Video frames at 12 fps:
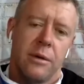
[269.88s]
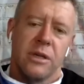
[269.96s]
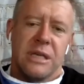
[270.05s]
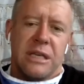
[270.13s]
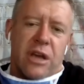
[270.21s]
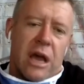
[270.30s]

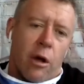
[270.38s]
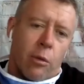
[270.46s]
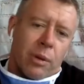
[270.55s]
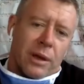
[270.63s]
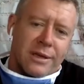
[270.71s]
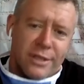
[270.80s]
because then you're
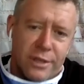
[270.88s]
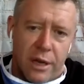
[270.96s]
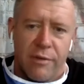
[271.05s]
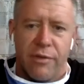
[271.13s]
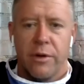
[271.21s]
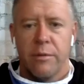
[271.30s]
helping
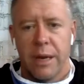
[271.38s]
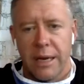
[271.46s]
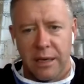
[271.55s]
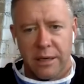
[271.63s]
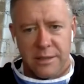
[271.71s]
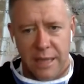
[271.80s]
staff earn
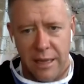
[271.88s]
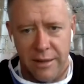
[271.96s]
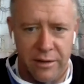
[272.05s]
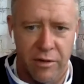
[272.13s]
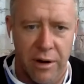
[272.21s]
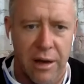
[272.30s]
money because
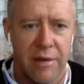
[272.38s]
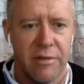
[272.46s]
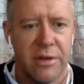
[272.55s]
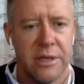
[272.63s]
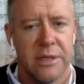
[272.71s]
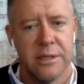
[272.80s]
they're the
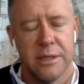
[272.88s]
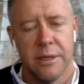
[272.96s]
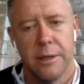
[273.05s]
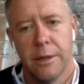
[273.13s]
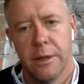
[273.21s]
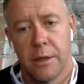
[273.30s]
drivers.
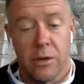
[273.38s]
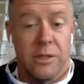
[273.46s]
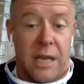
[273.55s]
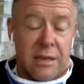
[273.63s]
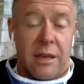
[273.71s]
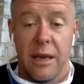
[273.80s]
And
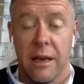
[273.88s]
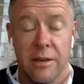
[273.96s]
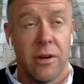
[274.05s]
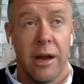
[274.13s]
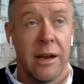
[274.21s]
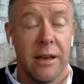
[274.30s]
because I
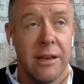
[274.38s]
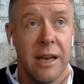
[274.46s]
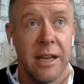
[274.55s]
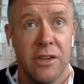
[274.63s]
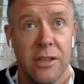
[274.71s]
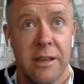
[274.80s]

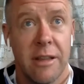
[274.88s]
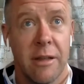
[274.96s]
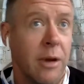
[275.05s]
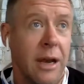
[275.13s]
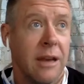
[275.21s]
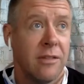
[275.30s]
didn't actually say
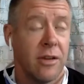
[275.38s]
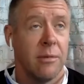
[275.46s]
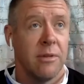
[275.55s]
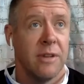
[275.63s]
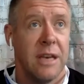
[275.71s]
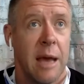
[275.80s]
that in
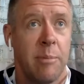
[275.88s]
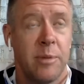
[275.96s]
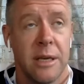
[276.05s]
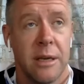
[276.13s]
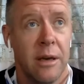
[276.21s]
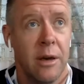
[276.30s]
terms of
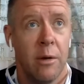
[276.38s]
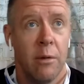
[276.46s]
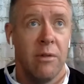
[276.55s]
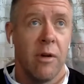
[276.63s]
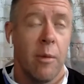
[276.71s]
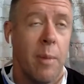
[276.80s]
adapting.
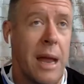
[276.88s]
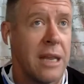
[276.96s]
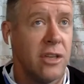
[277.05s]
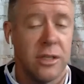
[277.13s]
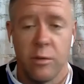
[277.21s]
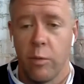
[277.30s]
We've got
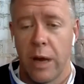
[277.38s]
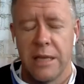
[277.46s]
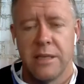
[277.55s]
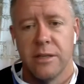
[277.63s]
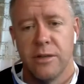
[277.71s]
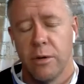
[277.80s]
managers and
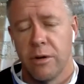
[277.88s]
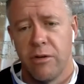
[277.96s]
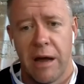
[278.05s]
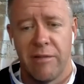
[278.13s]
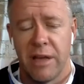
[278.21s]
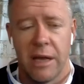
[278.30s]
waiters who are
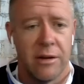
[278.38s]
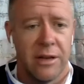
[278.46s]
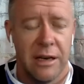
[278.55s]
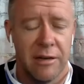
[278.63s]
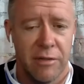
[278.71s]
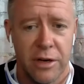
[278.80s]
driving our
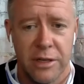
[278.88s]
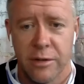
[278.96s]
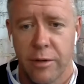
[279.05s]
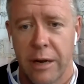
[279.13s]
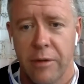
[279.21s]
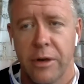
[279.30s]

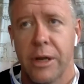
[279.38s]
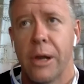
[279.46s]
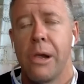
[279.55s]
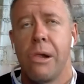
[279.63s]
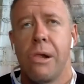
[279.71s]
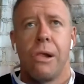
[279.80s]
deliveries around,
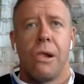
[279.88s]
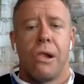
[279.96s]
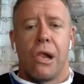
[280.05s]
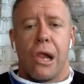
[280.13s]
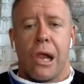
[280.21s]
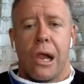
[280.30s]

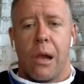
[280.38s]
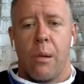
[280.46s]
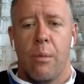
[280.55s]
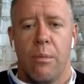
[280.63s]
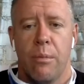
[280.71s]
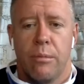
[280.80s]

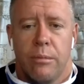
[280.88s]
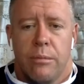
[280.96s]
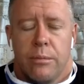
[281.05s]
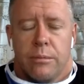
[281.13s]
and